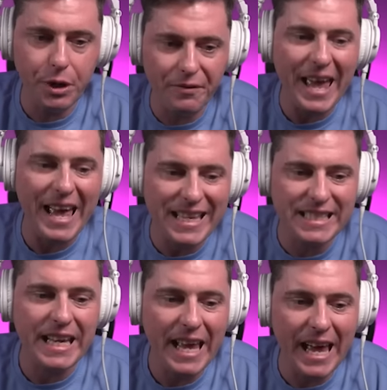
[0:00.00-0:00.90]
You have
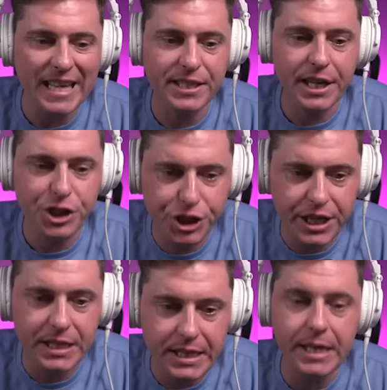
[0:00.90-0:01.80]

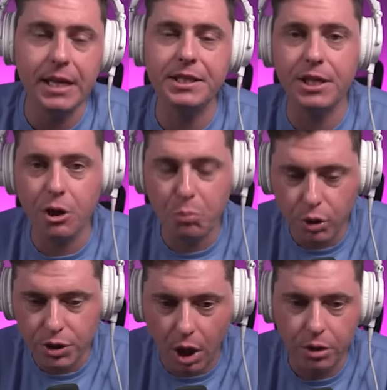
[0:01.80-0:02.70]
XSGD, a
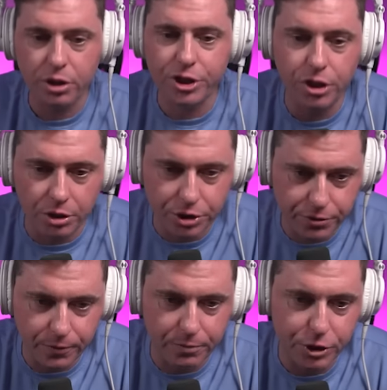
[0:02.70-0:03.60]
Singapore dollar on
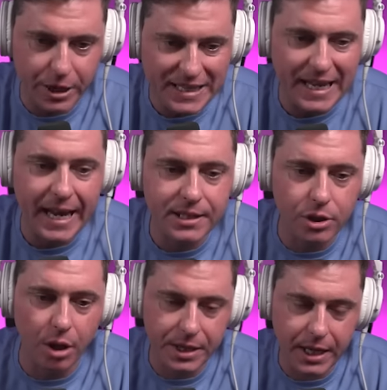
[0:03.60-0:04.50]
Straits X
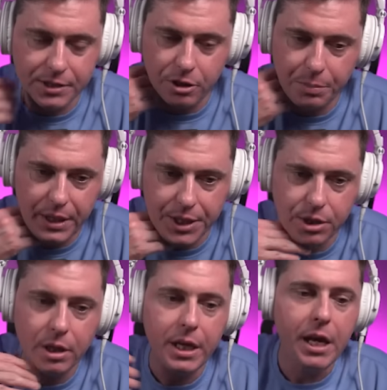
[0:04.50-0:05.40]
on the XRP
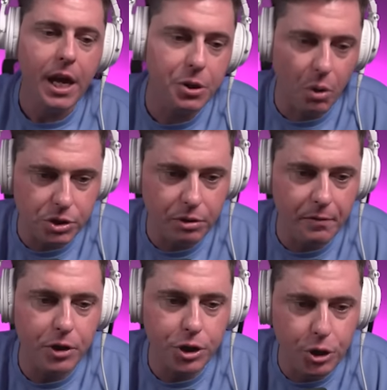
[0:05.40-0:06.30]
ledger. And you also
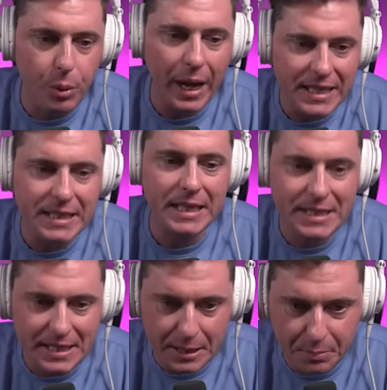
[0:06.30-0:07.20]
have
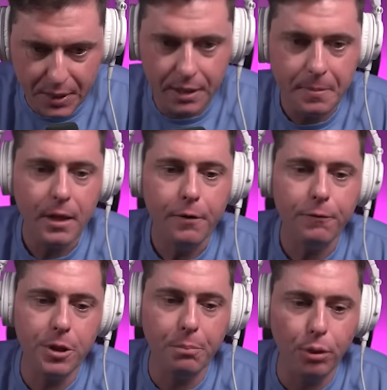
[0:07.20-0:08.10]
USDB
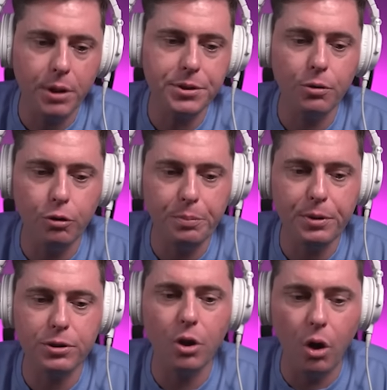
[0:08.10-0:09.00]
from the Browser Group.
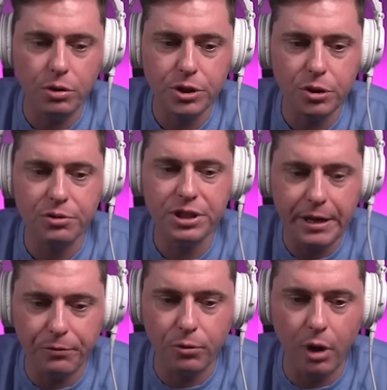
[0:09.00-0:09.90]
There's also
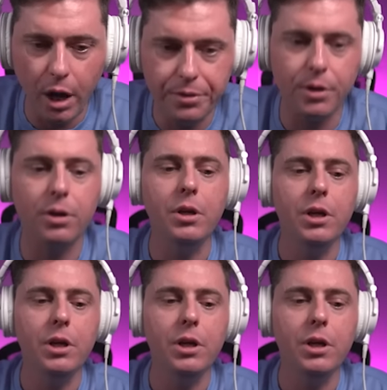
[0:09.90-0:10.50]
several other